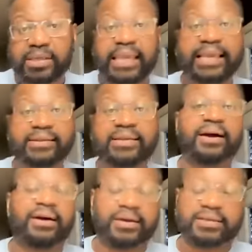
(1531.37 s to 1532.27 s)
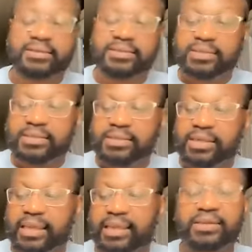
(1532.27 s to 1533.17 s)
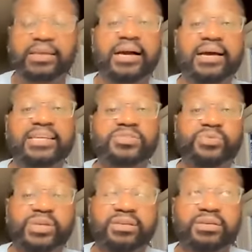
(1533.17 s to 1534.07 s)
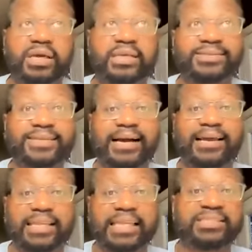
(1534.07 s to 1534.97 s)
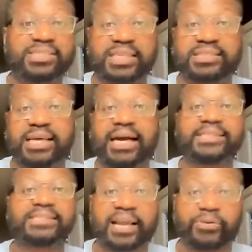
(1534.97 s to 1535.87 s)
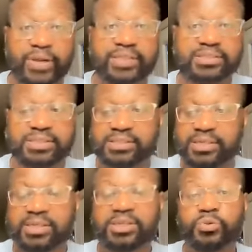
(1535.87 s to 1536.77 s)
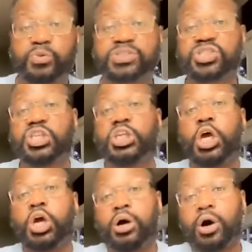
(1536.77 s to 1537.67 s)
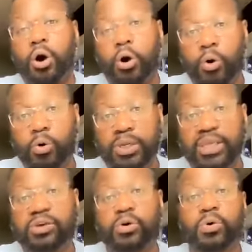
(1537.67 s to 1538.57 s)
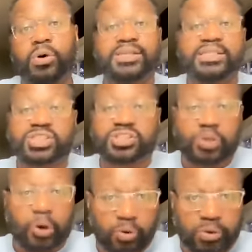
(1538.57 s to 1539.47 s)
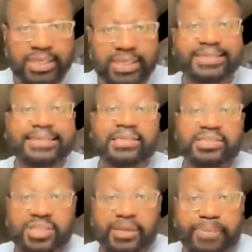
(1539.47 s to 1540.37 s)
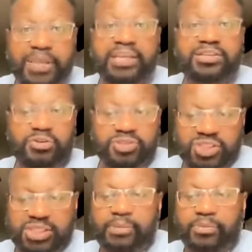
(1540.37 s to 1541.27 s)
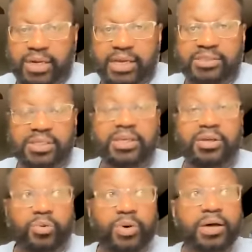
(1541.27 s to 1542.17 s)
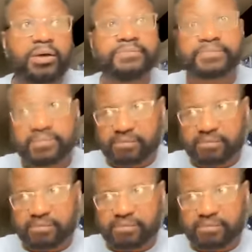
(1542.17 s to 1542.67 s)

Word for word: in God, in God as we as God leads us, as God directs us. We shouldn't wholly or solely depend on someone else. Well,